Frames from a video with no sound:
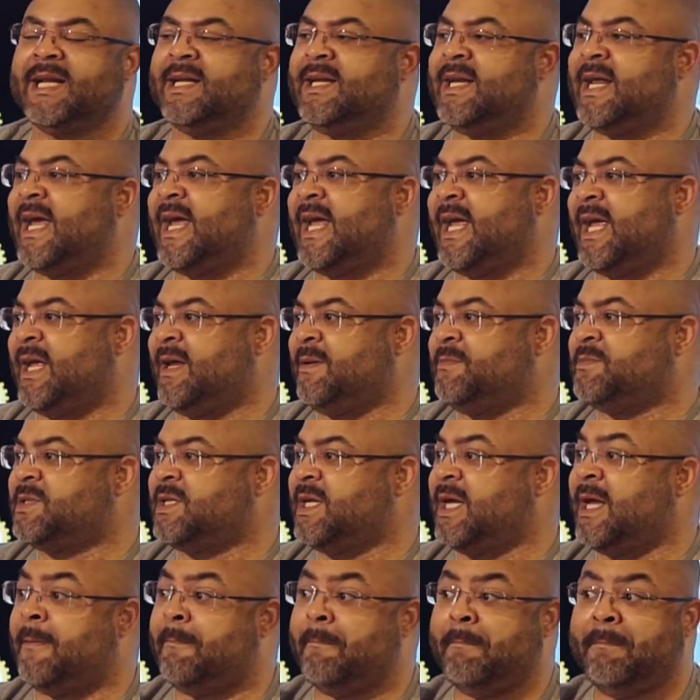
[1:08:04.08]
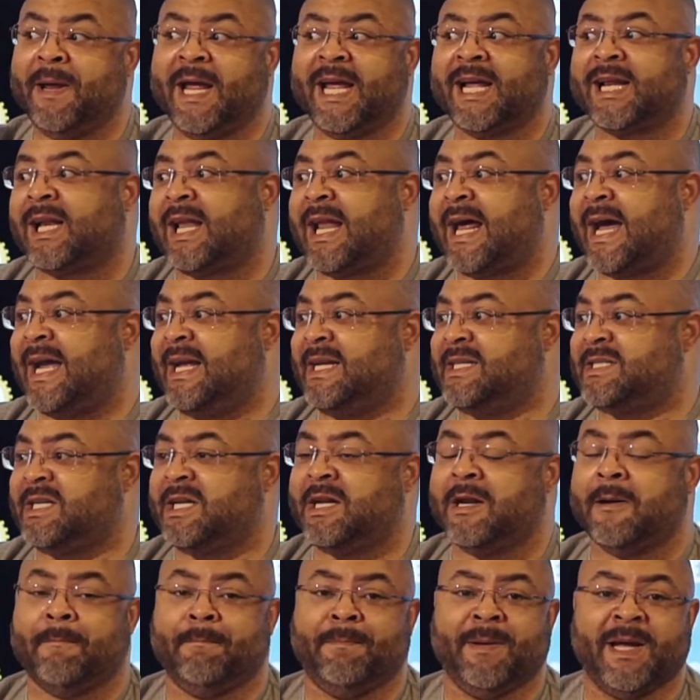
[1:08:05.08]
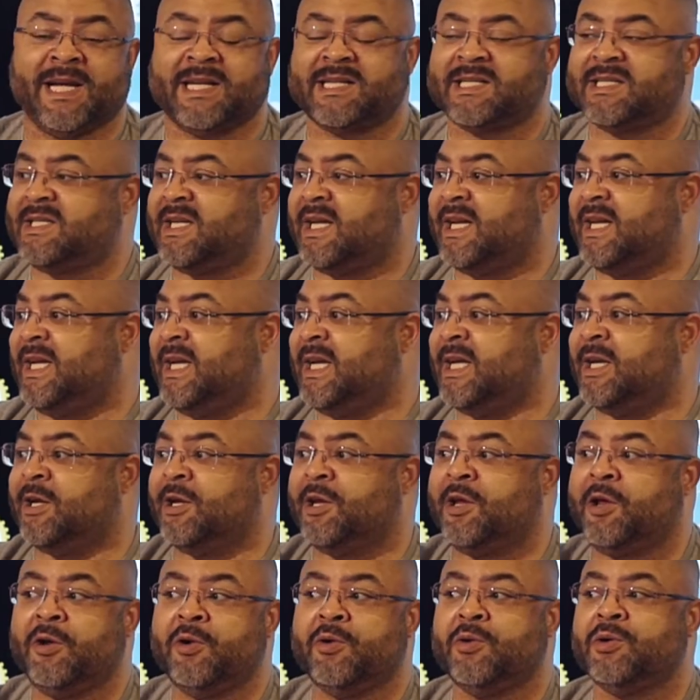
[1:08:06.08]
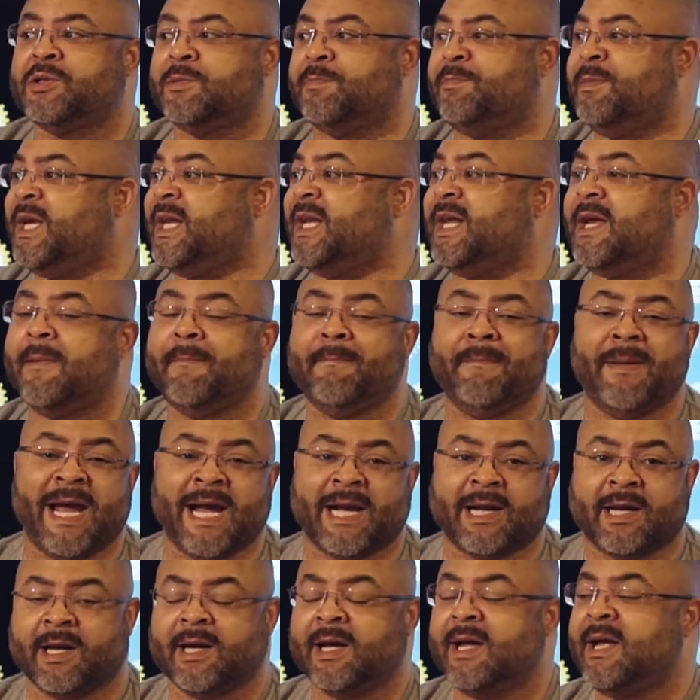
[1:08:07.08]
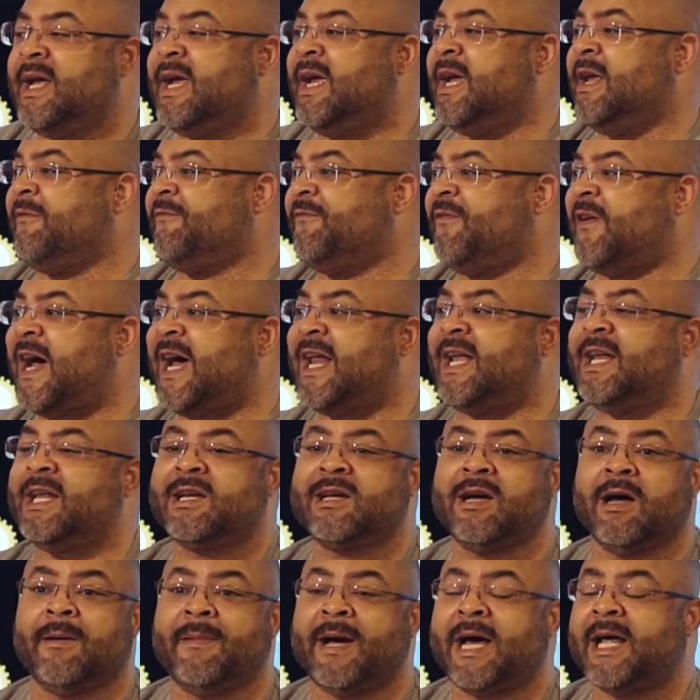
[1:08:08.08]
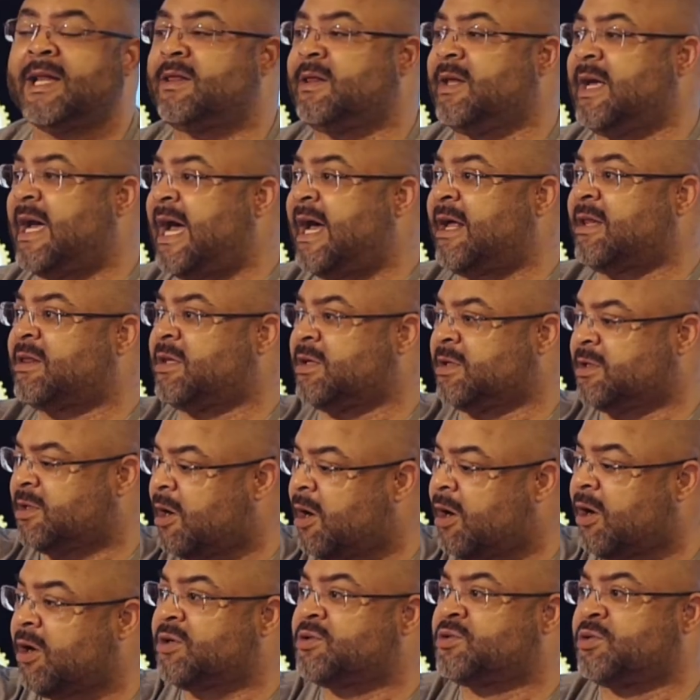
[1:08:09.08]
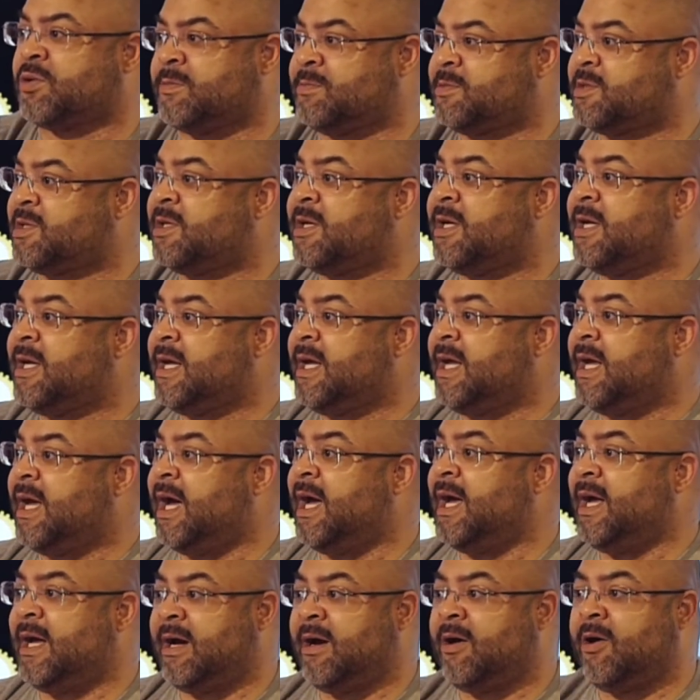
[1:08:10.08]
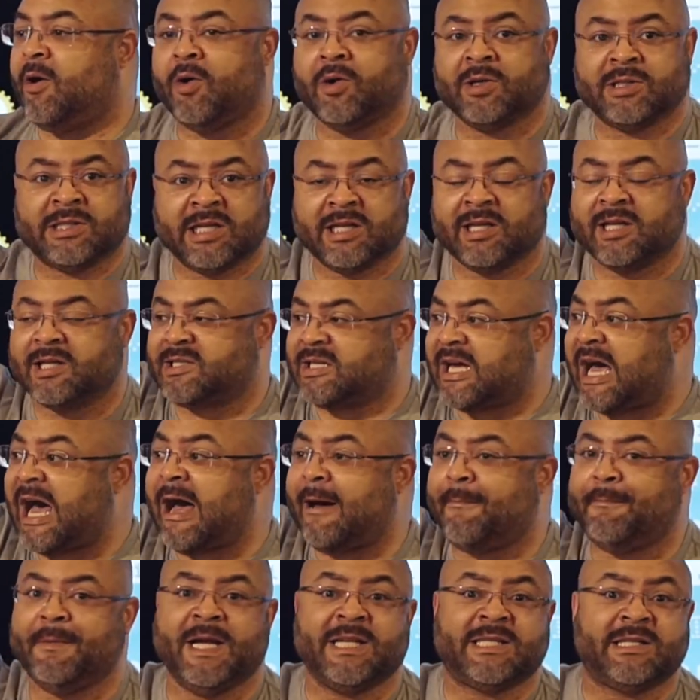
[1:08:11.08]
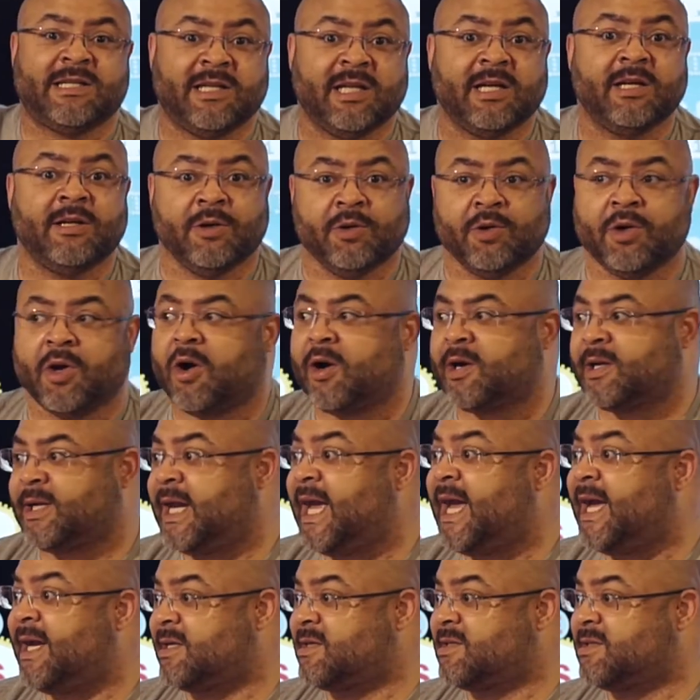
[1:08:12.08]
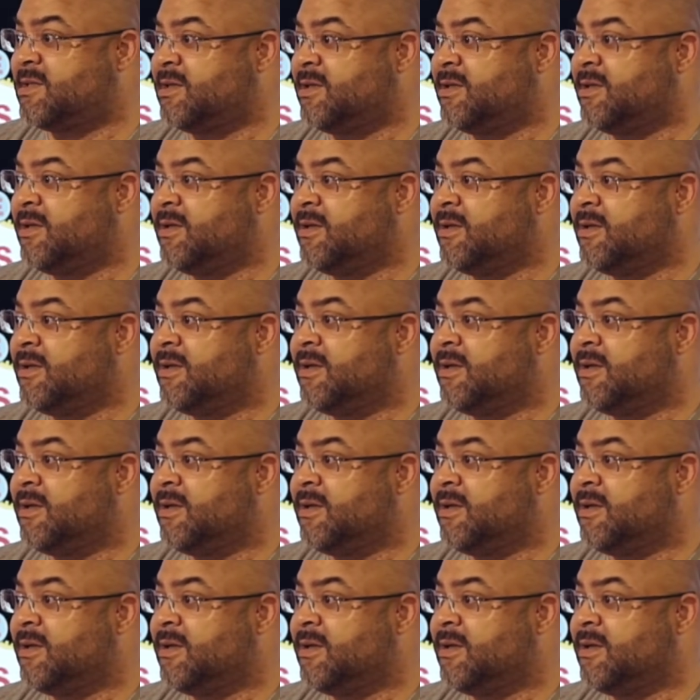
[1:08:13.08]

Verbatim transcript: names and big lights in a big city in a huge media mecca and finally come out, out the doldrums uh, onto the top, it's the New York Knicks. No doubt